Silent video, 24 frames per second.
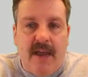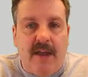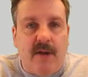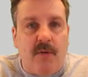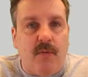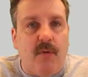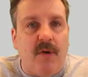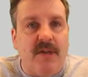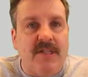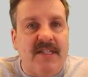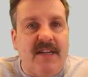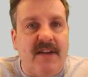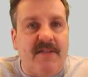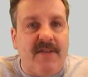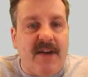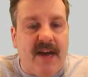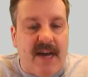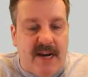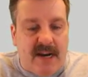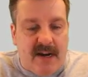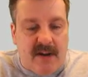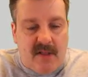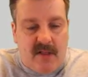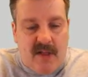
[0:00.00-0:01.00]
And once I've
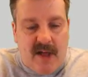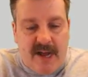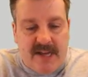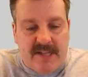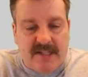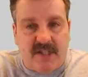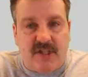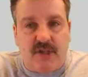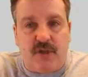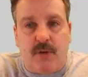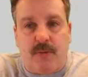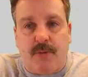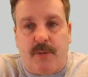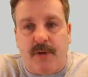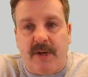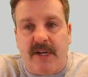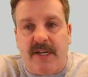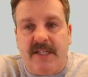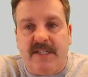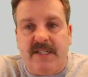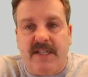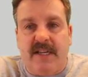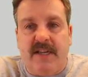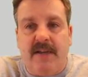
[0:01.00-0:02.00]
got it aligned super
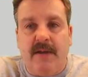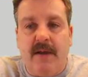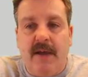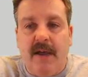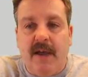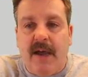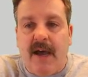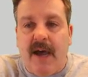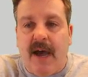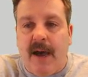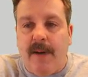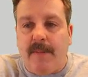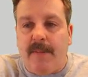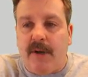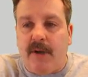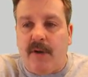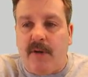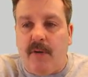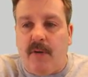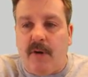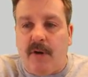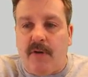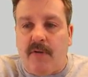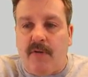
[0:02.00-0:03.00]
easy, I'm going
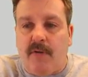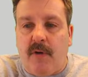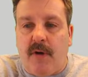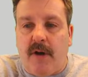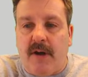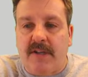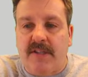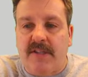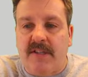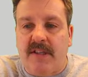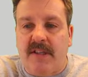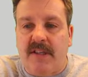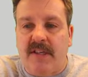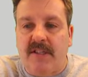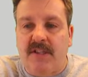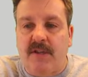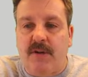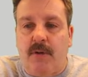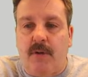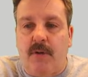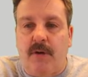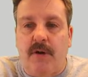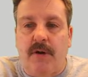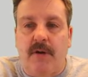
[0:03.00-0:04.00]
to go across
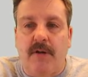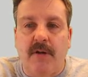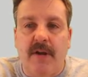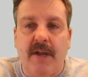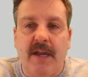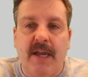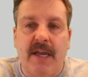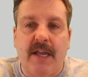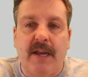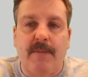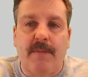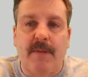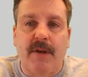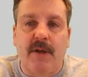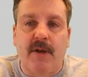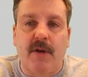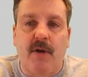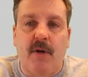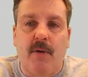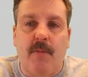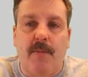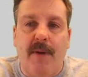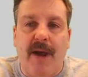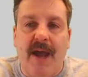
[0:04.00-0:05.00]
this corner and I'm going
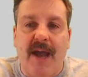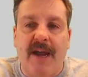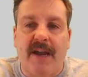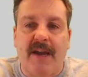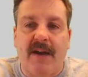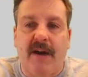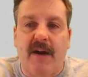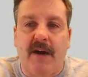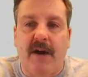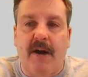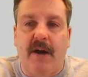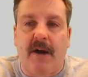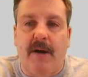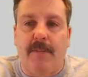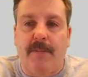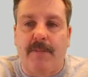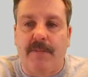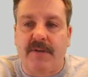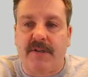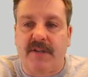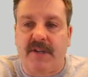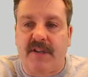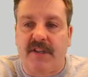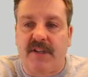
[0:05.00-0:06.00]
to go back
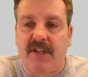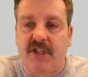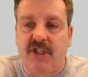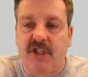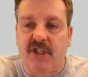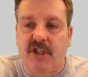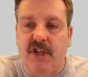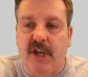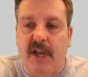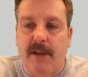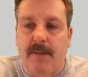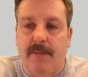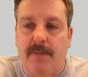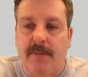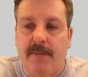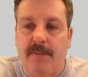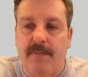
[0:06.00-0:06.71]
up to this shape.